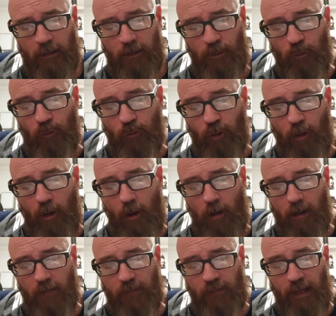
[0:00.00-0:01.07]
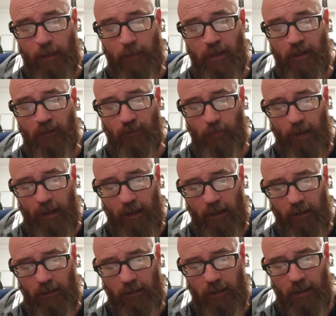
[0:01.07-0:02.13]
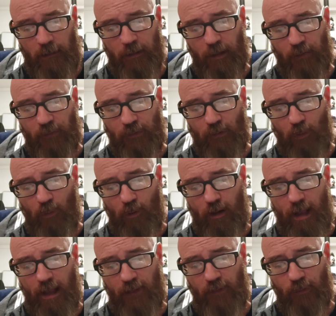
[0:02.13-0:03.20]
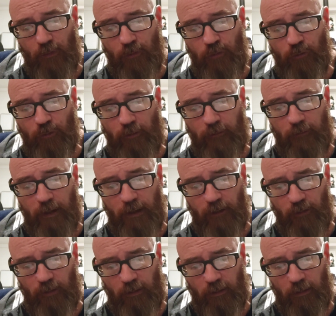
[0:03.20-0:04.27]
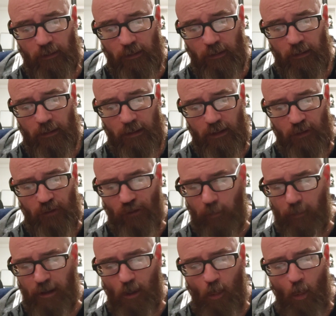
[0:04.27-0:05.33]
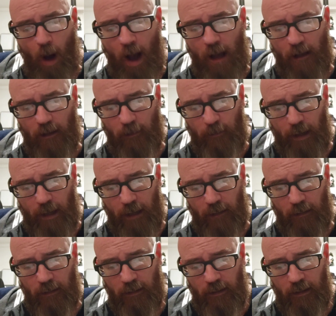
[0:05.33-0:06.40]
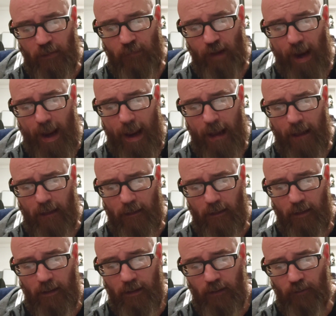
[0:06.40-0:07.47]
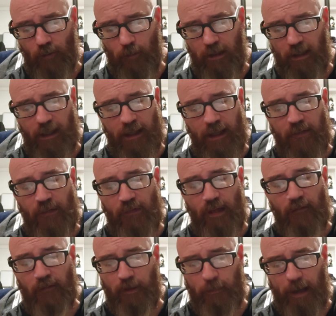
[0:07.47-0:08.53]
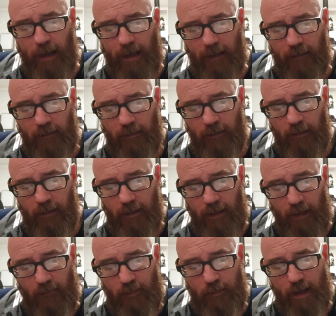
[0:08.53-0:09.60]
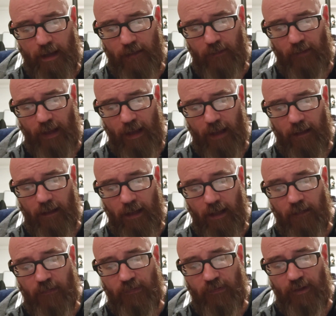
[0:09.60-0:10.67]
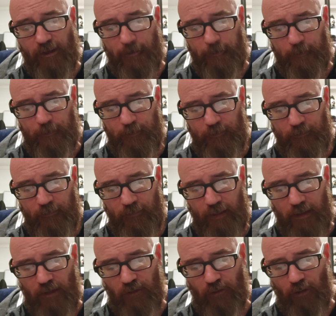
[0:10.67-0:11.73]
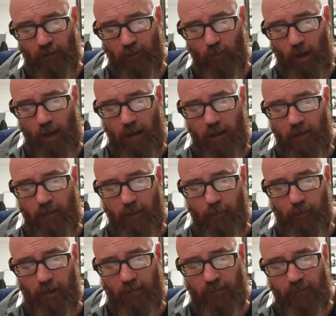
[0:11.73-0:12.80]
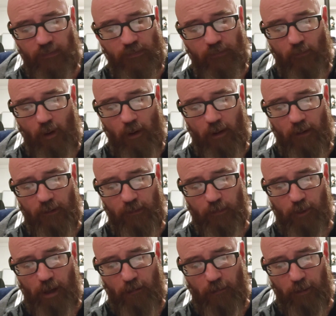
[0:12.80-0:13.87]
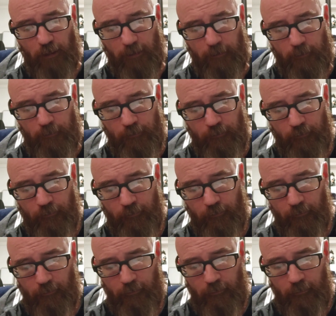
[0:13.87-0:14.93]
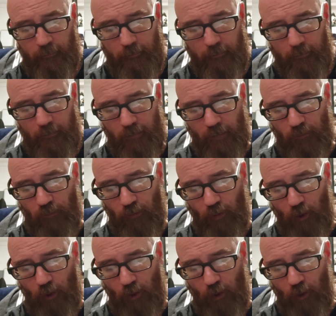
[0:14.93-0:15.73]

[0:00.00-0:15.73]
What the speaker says: You shall call his name Ishmael, because the Lord has heard your affliction. He shall be a wild man. His hand shall be against every man, and every man's hand against him, and he shall dwell in the presence of all his brethren." Then she